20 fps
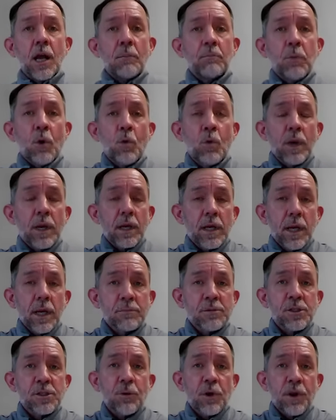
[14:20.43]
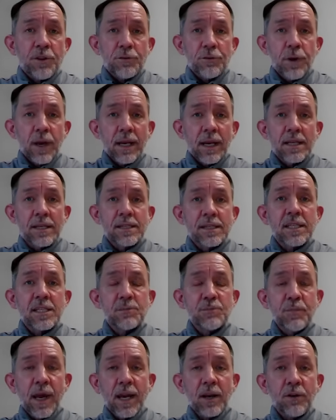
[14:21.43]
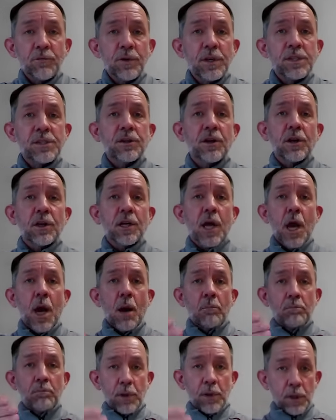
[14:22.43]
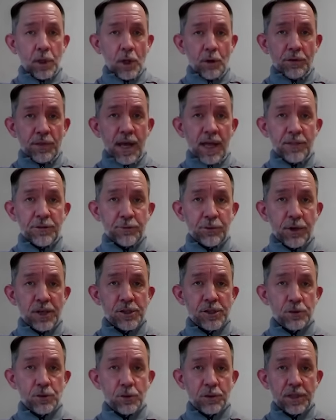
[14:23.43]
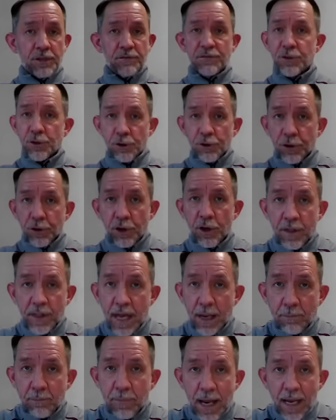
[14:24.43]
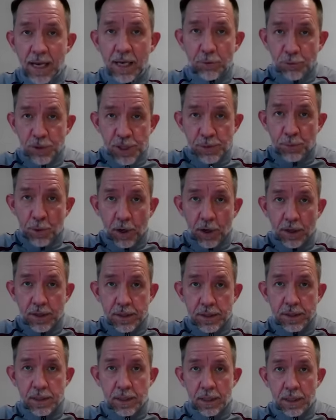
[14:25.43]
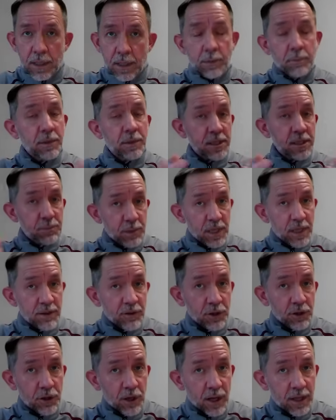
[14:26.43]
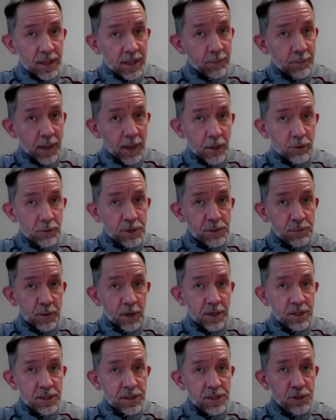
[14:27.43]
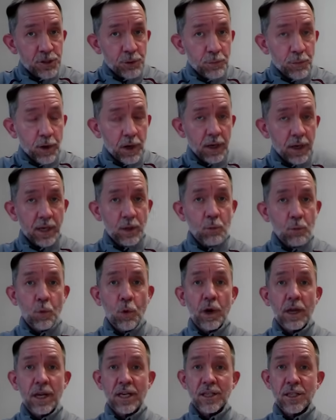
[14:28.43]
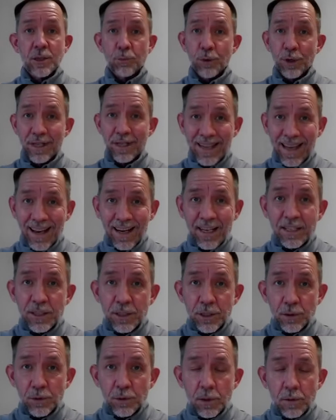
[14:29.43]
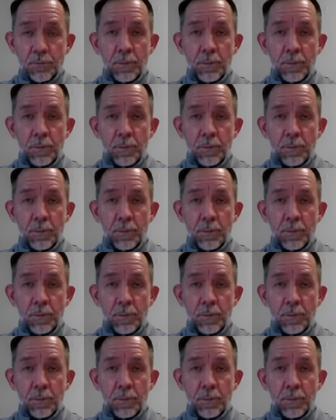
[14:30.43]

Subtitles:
But when it comes to arthritis, it's better if we start below that threshold of turning on that pain response, because believe it or not, the pain response is your body wanting to protect you.